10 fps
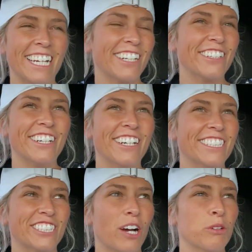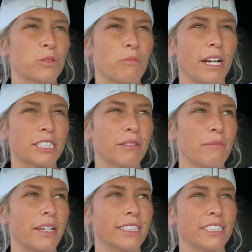don't know, I just always wore basketball
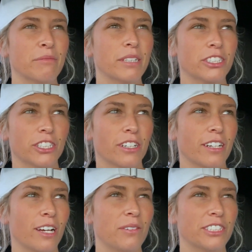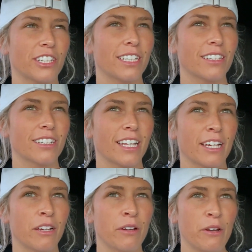pants and a big shirt. And I always tried to look
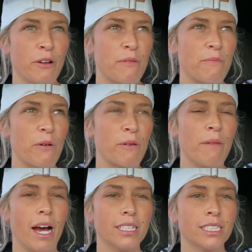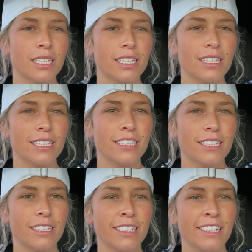like more masculine
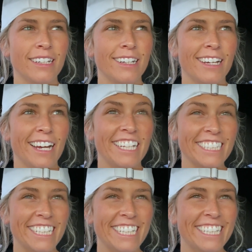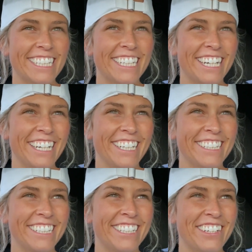as a kid.
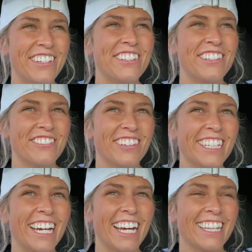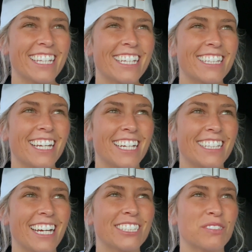But yeah, I think that
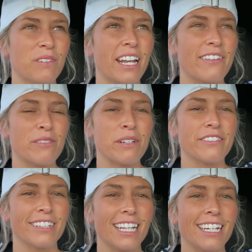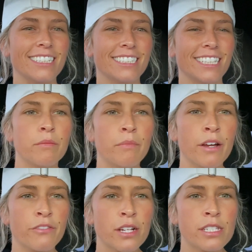that's when everybody realized. My
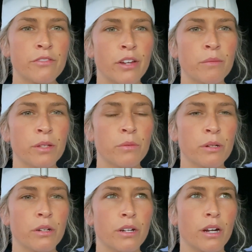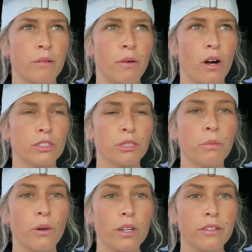friends and family were all
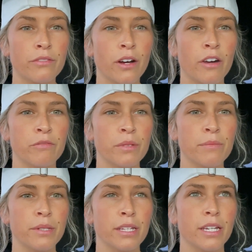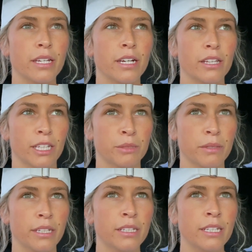supportive of me being a
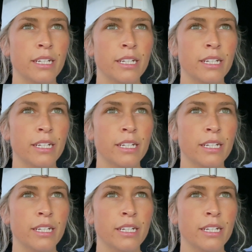lesbian